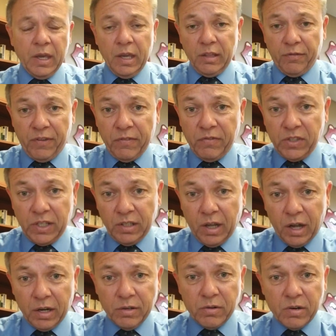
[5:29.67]
in the
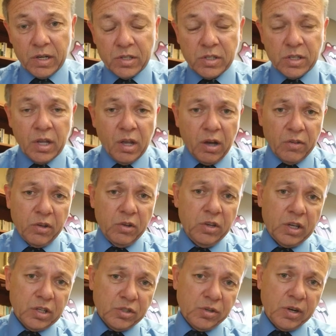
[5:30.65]
1500s, although you
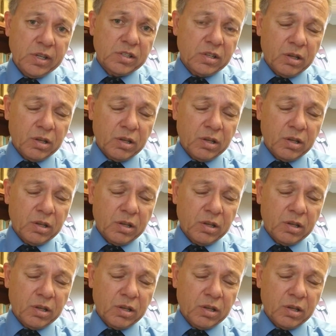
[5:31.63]
can trace